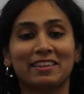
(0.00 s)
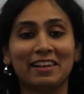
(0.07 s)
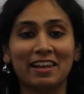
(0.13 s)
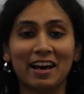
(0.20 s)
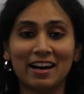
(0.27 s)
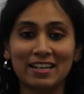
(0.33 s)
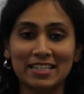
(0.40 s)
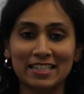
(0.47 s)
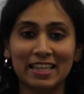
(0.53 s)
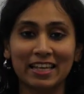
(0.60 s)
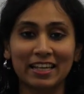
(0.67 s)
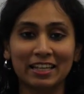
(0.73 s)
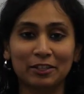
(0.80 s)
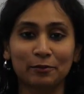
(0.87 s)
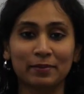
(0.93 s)
the last
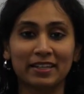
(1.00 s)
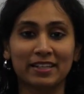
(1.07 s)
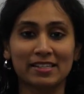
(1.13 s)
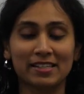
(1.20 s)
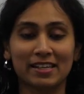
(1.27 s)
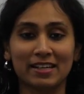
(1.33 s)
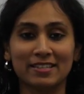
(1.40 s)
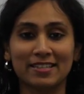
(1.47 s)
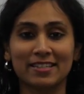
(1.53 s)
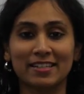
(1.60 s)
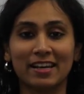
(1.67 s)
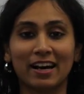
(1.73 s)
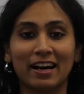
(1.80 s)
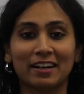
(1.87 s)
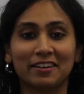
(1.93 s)
thing to be discussed
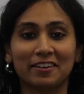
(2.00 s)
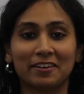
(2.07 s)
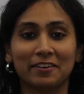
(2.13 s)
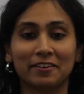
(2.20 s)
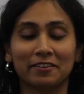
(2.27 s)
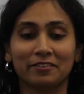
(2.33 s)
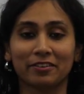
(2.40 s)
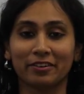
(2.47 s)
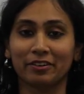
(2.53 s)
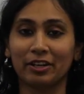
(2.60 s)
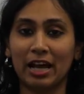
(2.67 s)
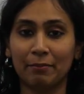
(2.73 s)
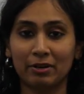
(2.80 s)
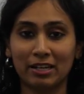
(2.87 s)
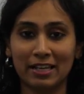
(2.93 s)
under
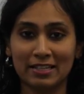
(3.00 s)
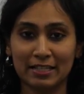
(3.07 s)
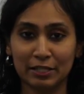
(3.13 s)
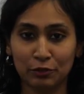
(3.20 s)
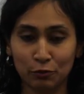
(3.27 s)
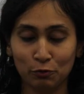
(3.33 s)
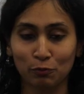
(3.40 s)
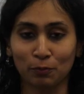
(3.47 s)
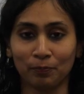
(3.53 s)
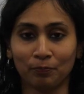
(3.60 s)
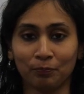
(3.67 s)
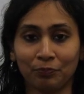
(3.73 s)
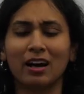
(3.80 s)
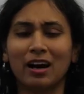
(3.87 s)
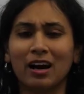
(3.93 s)
grammar lesson 2,
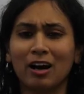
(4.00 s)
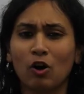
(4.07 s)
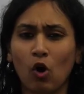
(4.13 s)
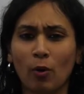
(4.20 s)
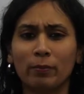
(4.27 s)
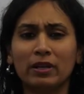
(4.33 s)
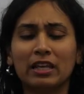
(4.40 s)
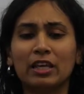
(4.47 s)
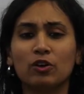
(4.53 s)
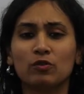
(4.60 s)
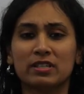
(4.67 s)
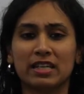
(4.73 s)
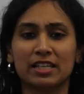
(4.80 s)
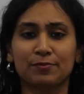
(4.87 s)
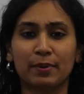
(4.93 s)
a commonly
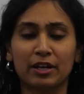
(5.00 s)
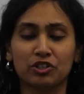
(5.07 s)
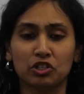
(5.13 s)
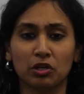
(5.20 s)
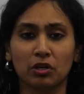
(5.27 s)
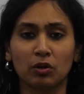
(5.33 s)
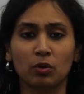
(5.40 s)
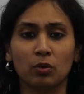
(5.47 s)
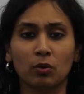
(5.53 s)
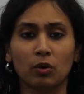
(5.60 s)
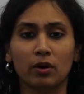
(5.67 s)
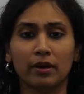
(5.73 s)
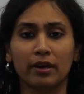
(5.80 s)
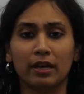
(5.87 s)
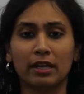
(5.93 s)
used expression
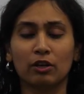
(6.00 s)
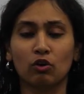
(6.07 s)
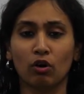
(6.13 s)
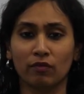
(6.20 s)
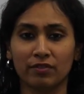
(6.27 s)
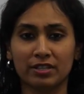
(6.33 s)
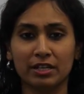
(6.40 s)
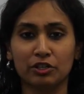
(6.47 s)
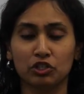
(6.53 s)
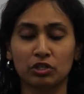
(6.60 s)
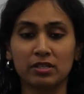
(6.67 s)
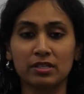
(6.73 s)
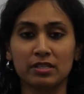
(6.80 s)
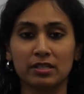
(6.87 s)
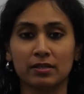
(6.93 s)
in
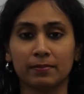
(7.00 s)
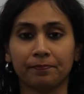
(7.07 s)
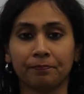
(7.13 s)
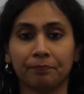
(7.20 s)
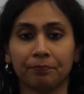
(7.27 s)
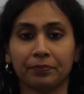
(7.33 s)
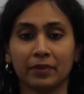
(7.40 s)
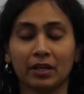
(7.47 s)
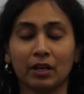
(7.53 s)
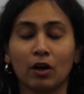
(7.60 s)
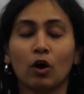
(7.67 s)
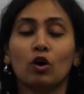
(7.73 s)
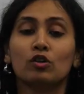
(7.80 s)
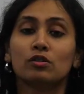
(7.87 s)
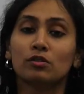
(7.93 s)
conversations.
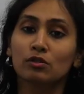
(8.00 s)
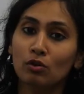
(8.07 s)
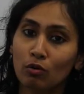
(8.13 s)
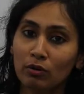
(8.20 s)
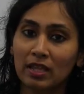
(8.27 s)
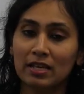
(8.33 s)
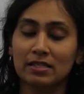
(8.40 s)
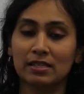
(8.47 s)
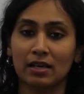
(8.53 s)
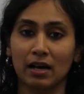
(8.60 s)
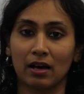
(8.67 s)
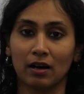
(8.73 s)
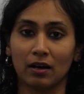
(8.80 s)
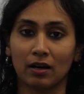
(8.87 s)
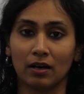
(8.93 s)
So desu
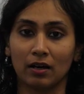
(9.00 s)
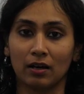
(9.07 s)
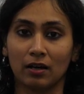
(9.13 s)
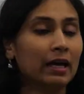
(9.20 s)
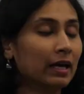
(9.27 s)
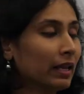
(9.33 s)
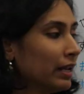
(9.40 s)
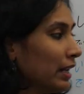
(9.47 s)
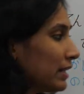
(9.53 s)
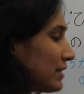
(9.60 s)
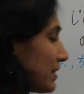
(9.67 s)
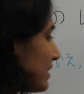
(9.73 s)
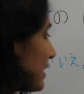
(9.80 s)
ka. Let's